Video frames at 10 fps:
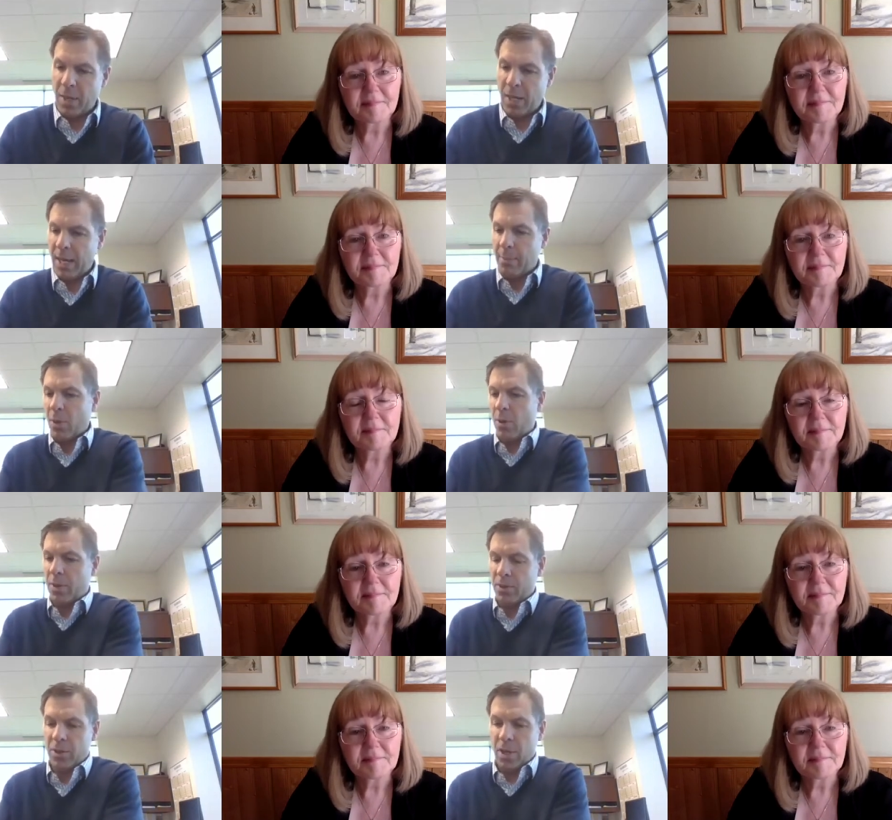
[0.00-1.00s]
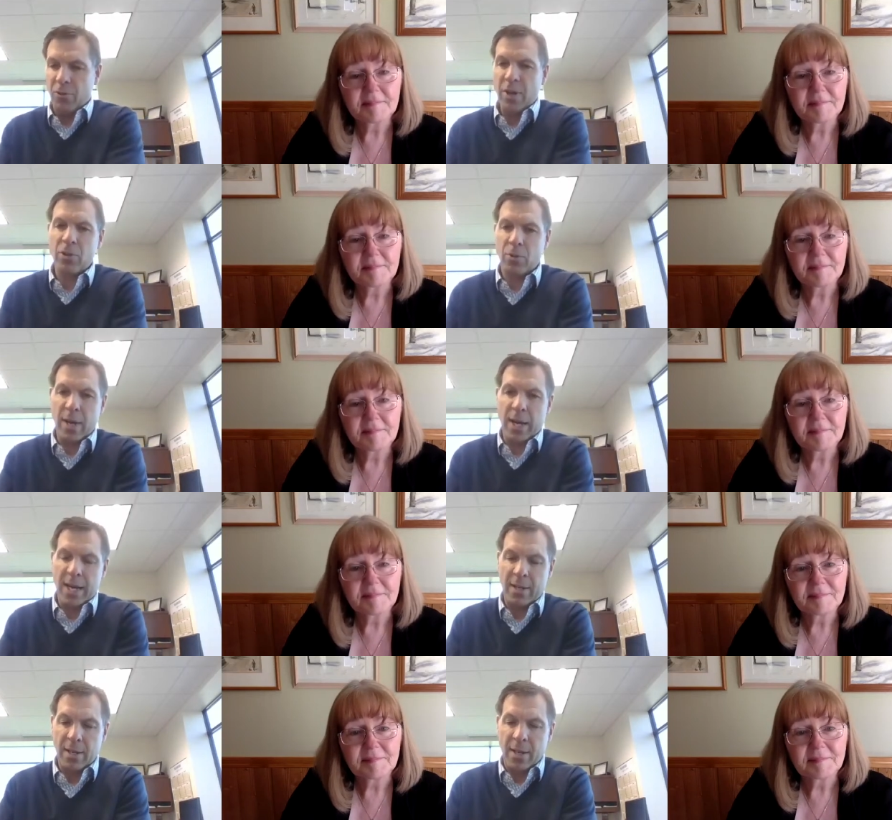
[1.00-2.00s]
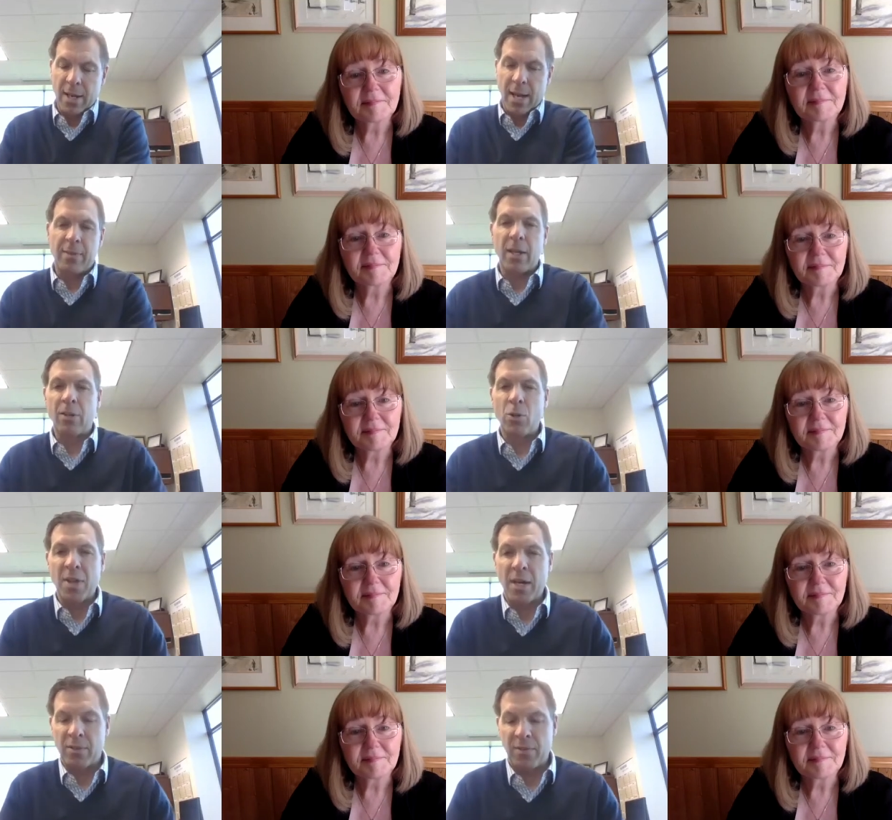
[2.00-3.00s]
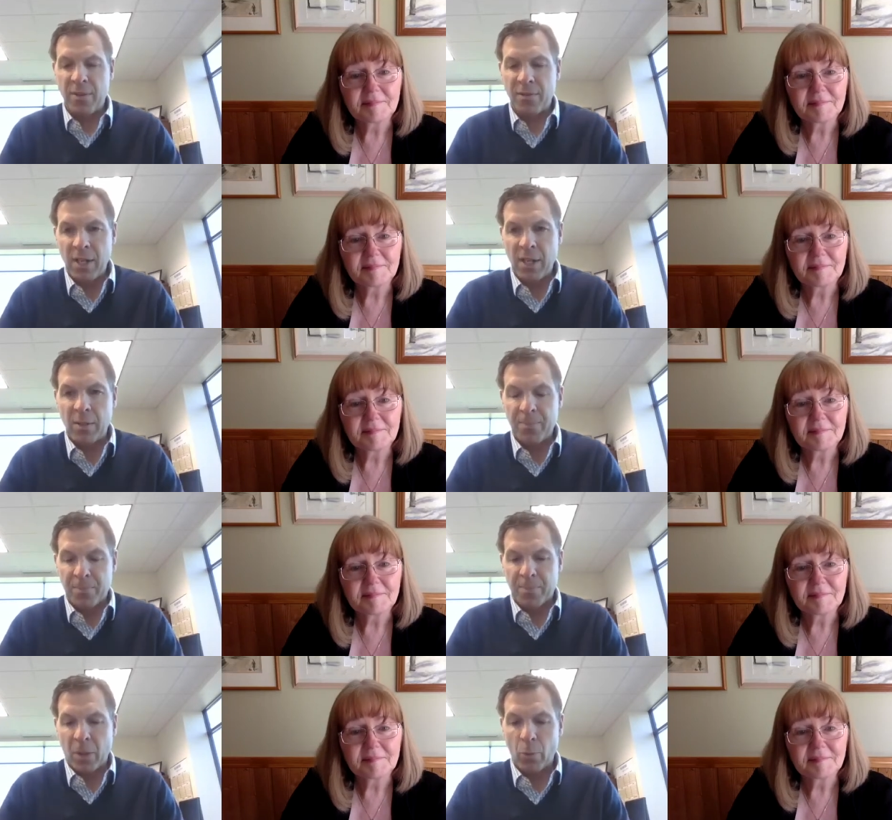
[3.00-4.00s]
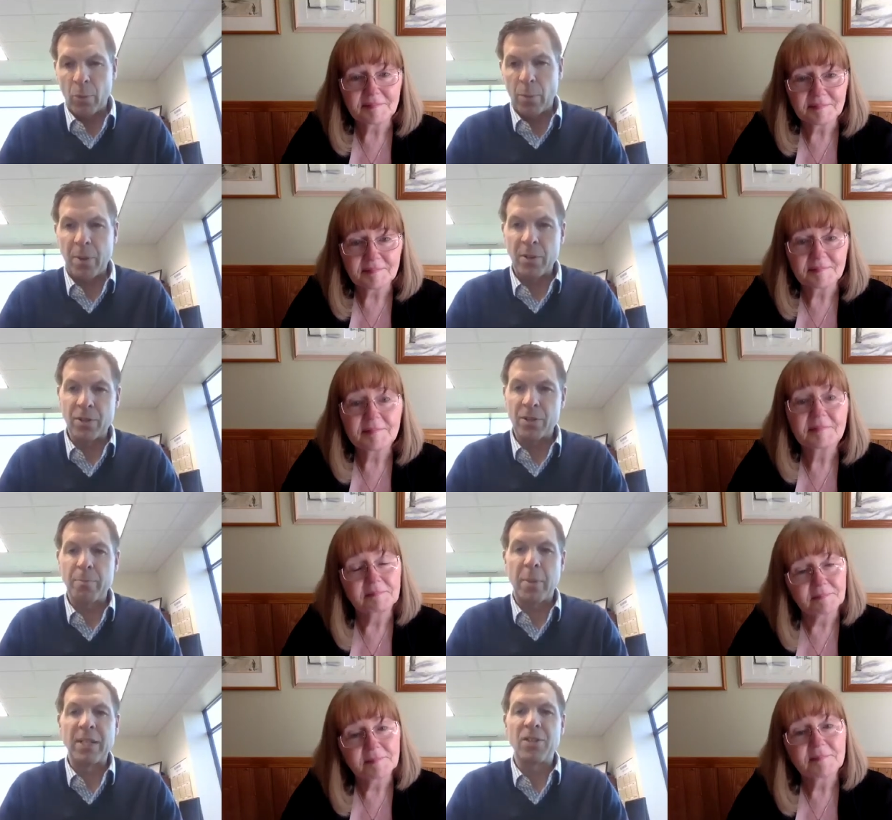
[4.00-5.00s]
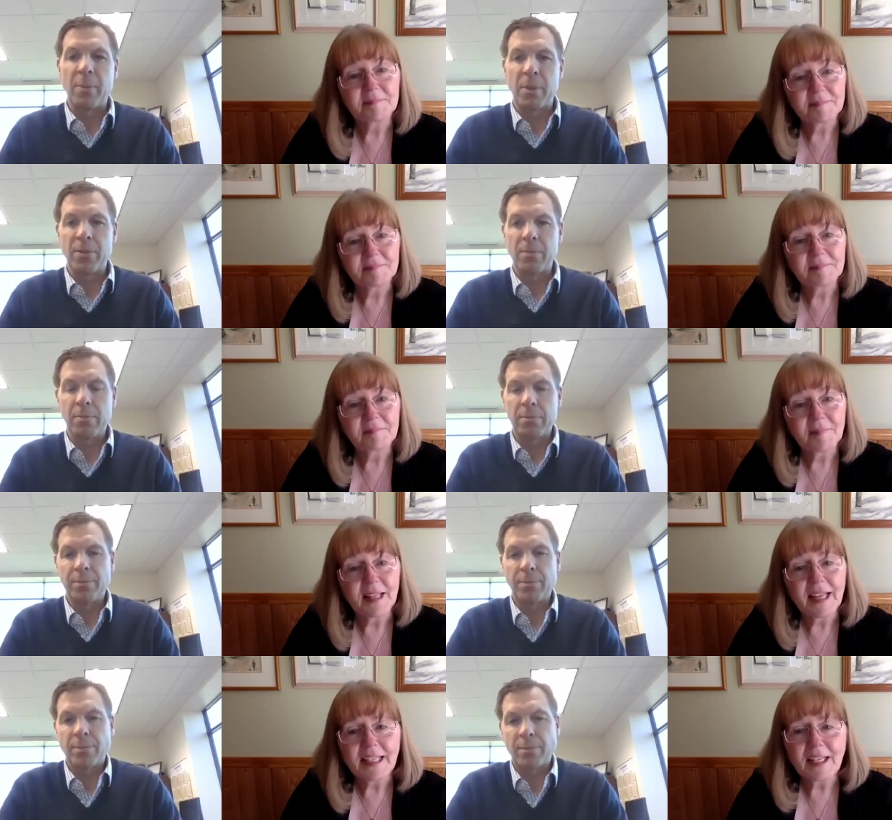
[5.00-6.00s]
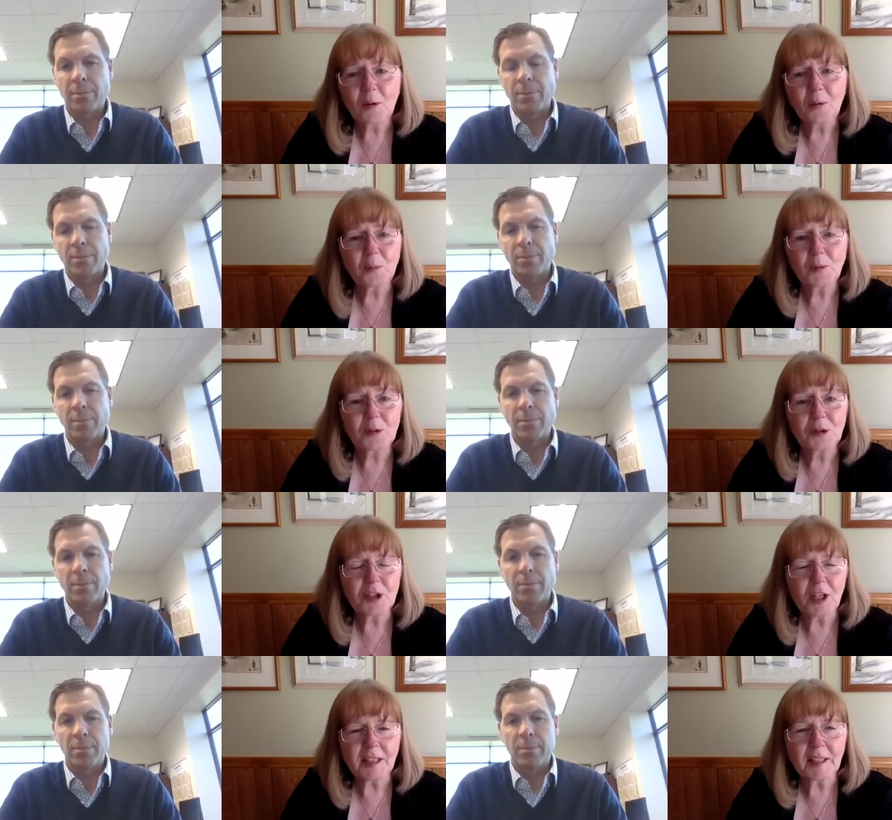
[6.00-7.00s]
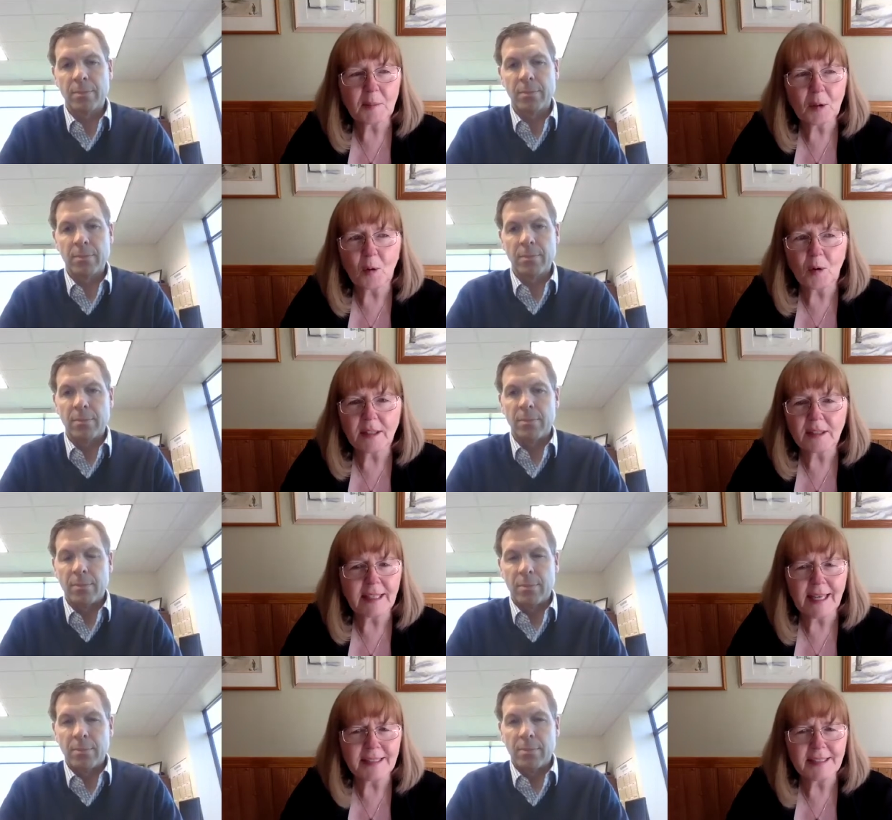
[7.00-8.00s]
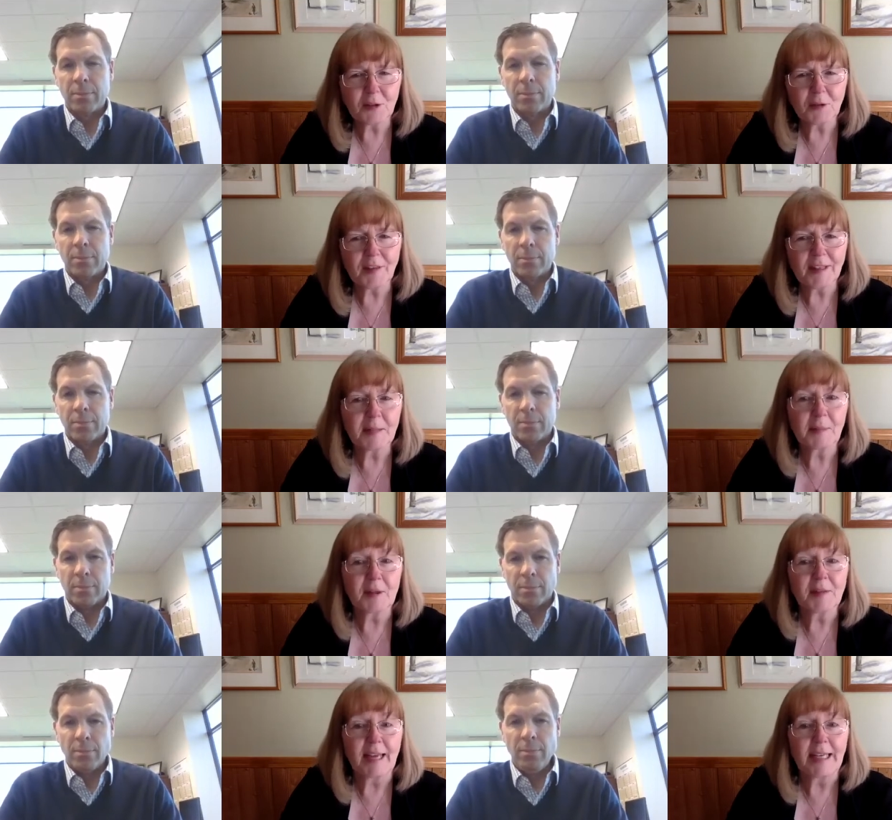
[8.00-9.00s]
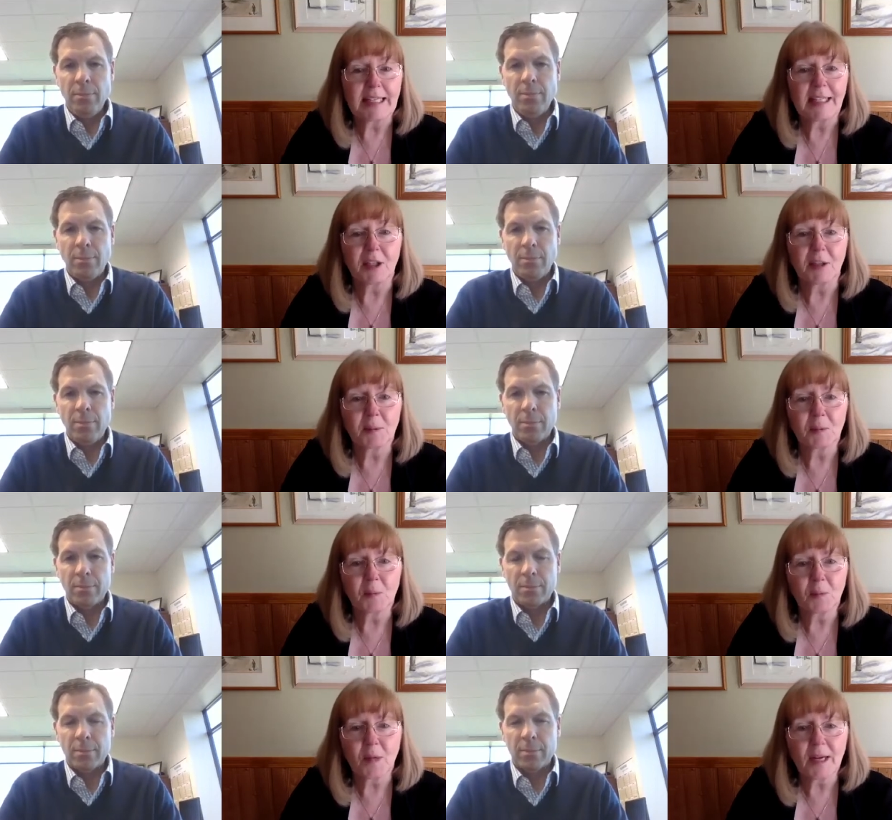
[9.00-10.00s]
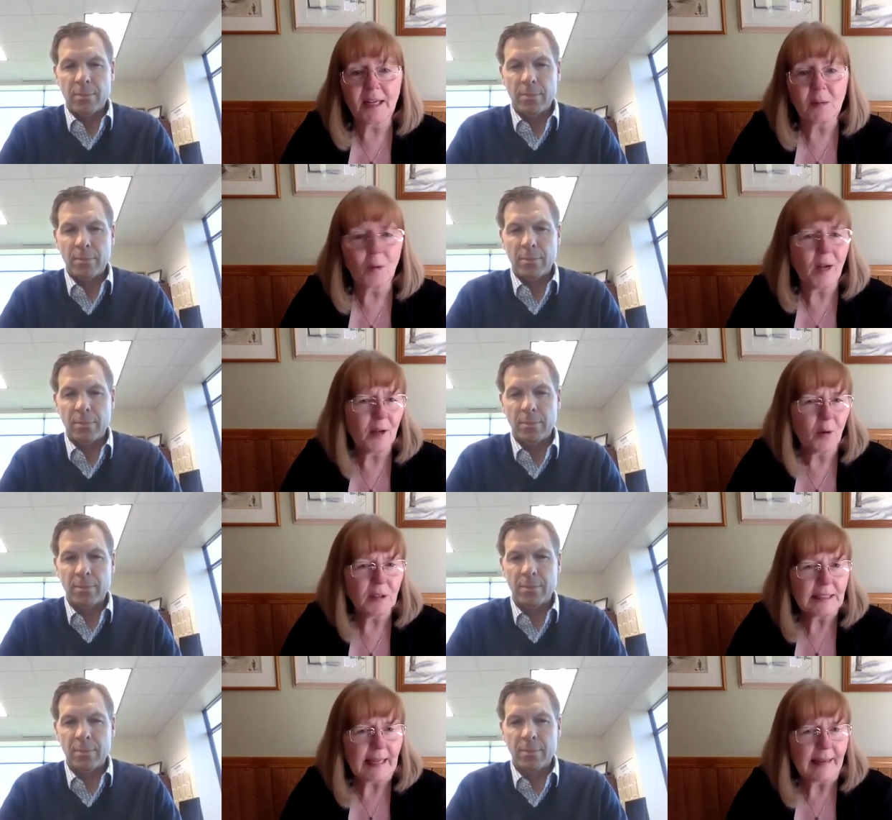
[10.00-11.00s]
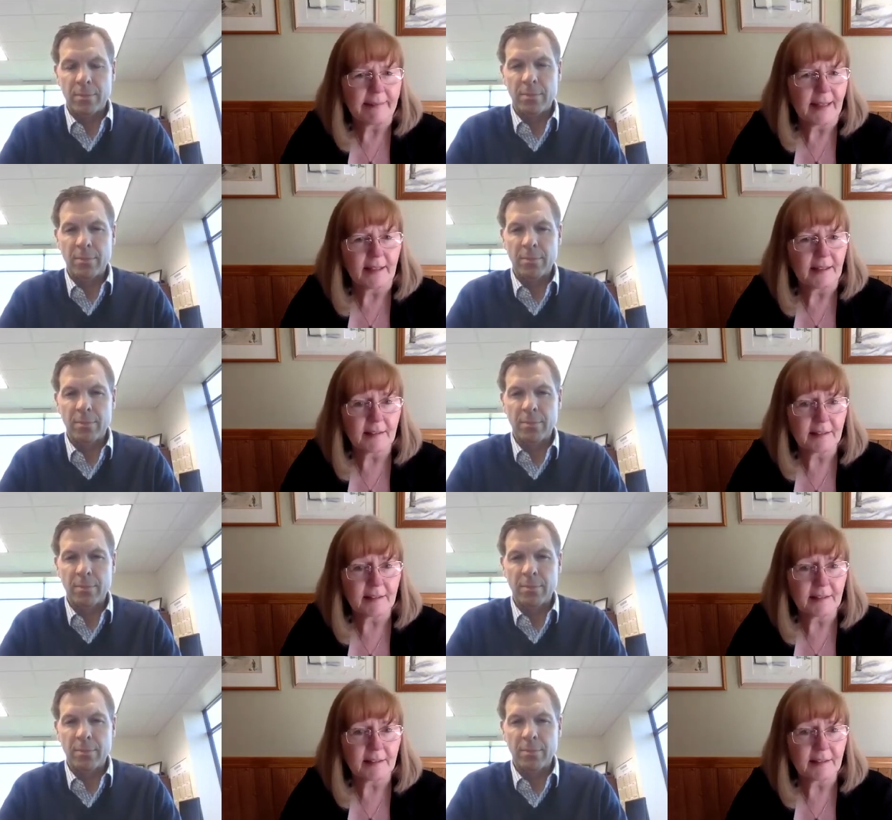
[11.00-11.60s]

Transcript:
Speaker 1: became known as Dresser Rand. And then in 2015, we were purchased by Siemens.
Speaker 2: Now you're talking about oil and gas. I don't think about that here, but why why Olean then,